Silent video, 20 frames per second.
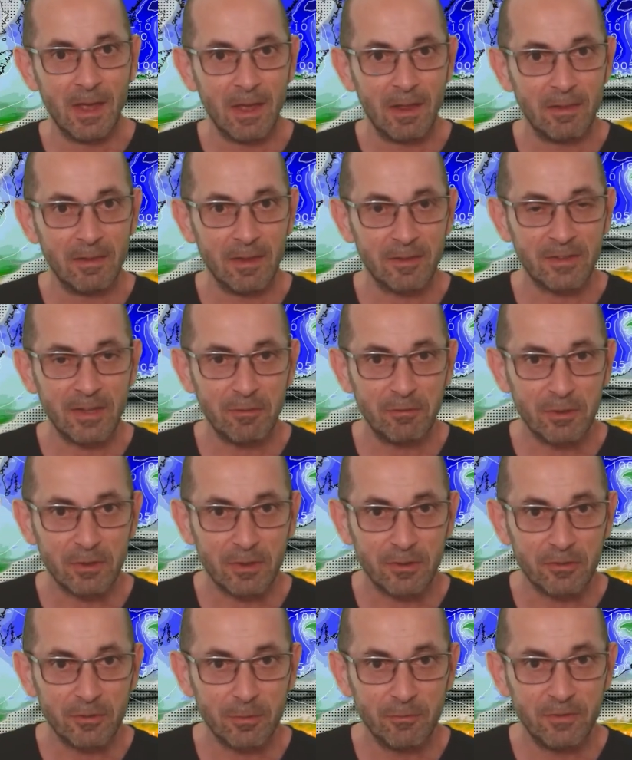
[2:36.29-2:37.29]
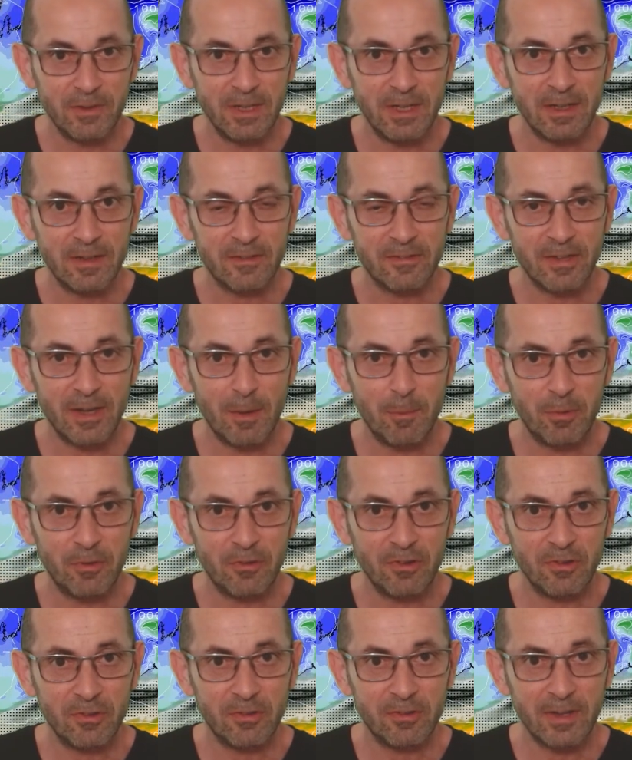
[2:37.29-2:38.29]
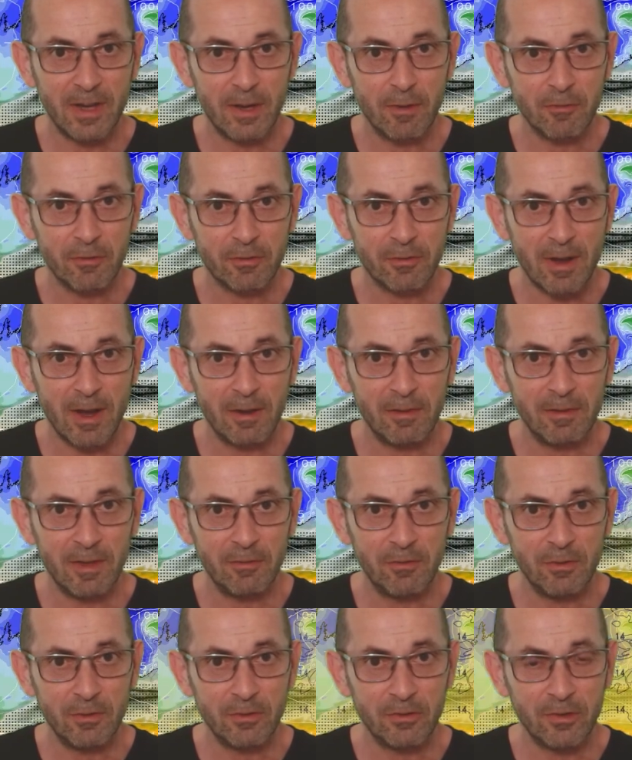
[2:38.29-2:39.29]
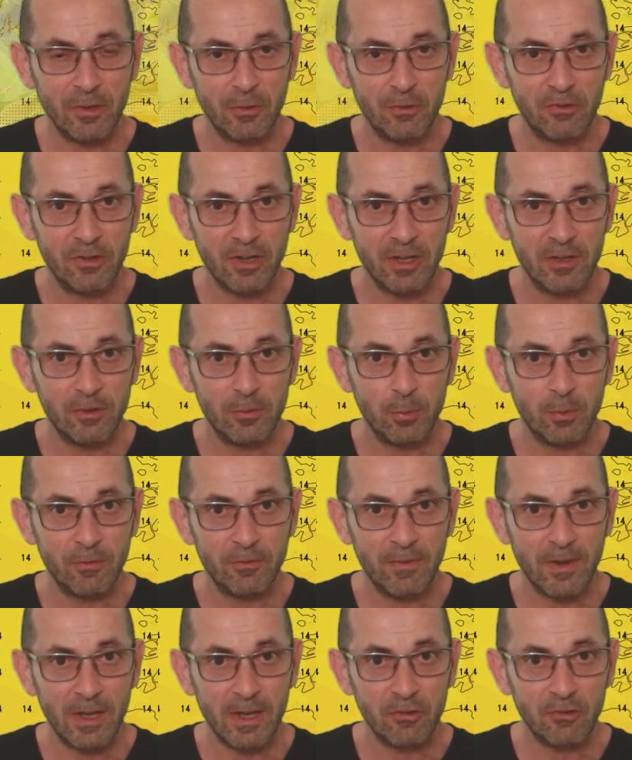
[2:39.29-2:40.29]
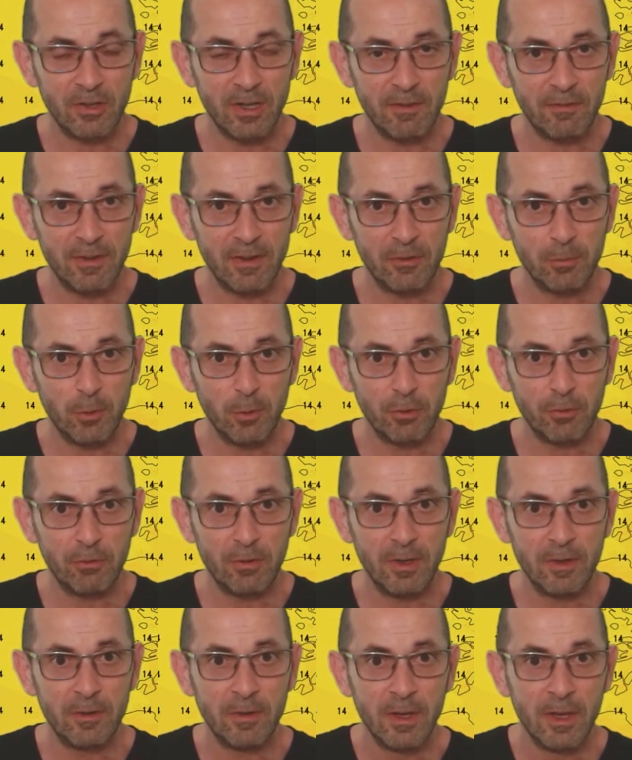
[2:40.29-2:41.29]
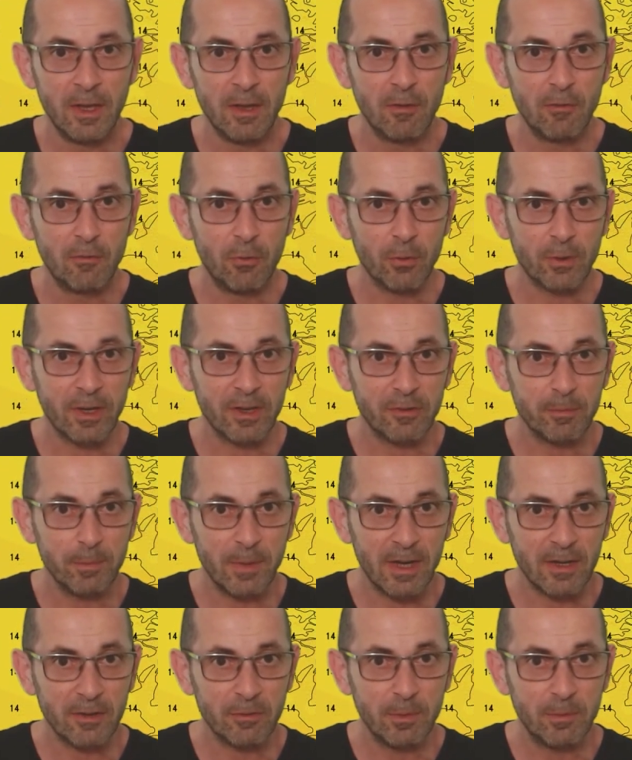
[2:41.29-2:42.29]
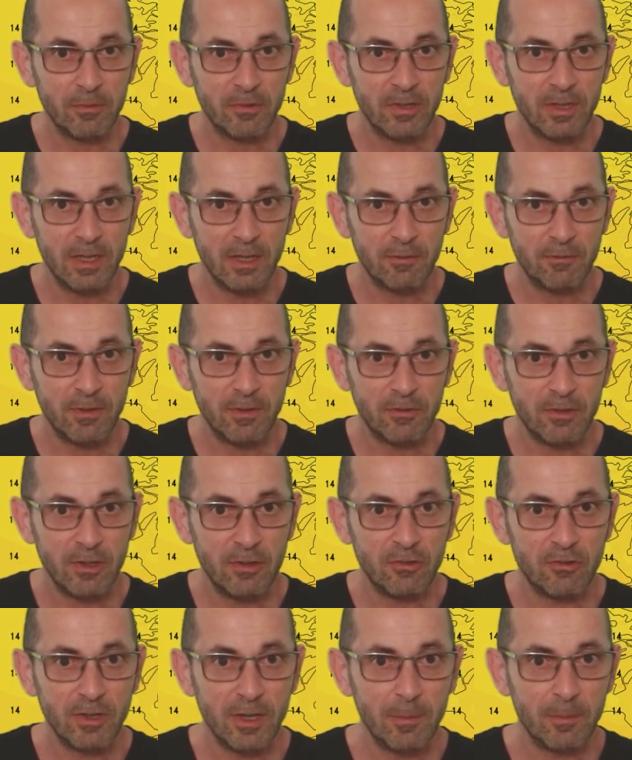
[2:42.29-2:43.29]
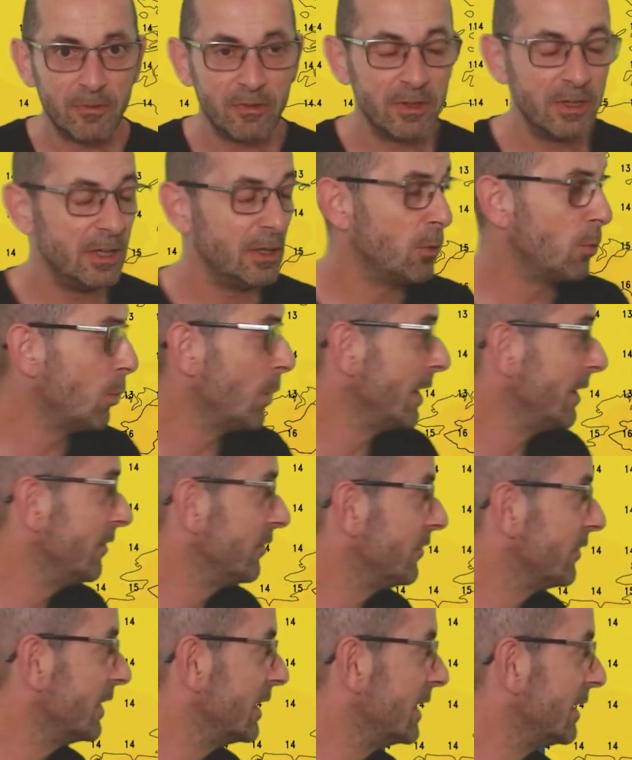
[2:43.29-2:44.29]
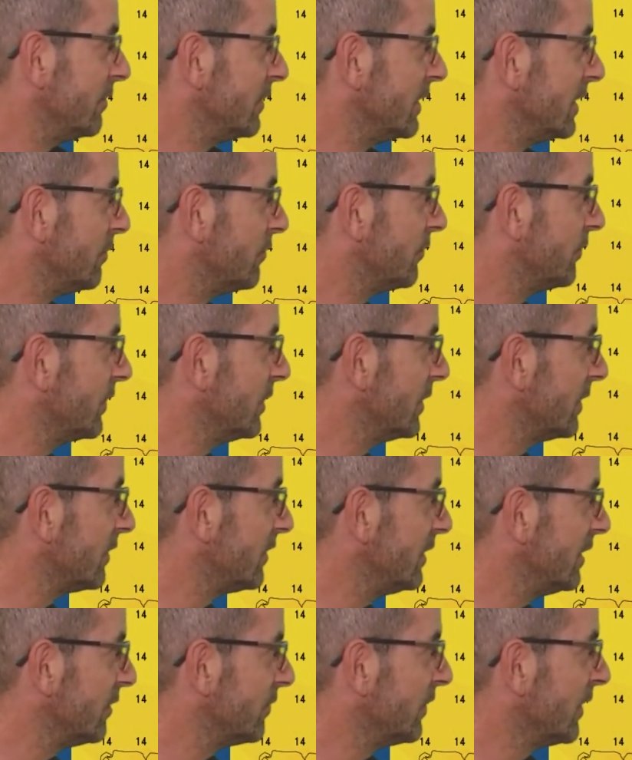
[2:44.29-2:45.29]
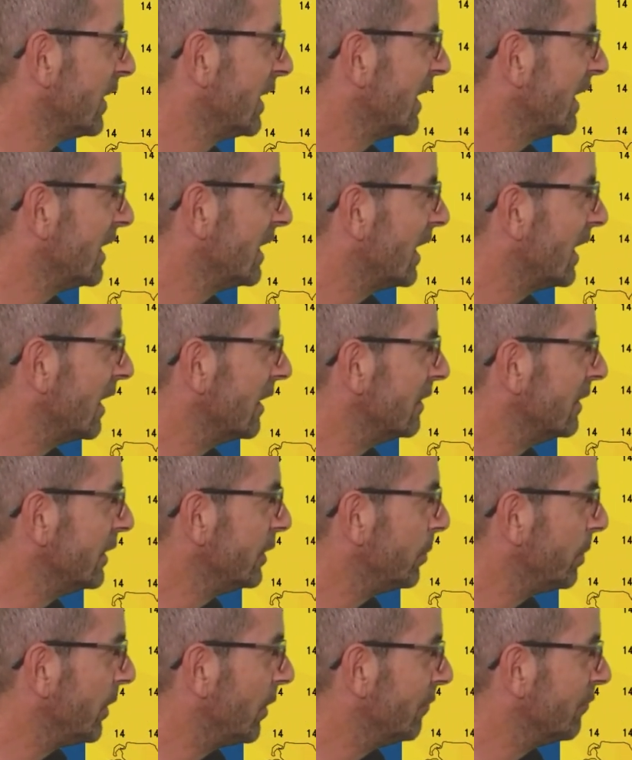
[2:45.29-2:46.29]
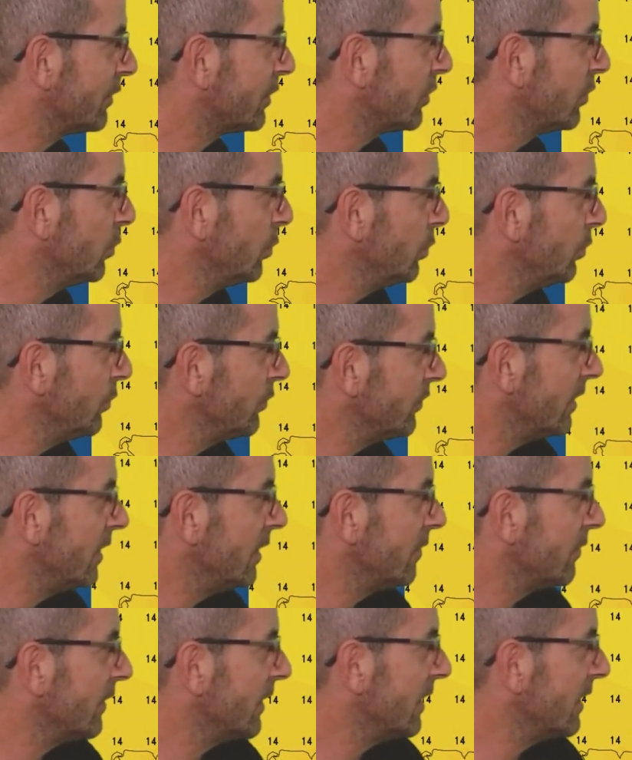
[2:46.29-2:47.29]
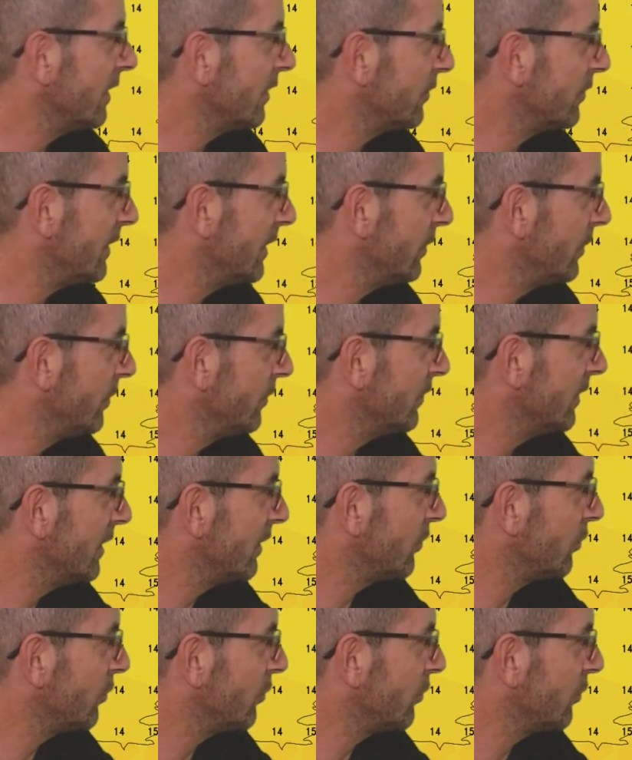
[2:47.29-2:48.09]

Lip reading: Let's have a look at some of the temperatures down at the ground level associated with that GFS model run. Forecast maximums here, 15 GMT, Wednesday the 30th. A little bit on the cool side, the highest values there,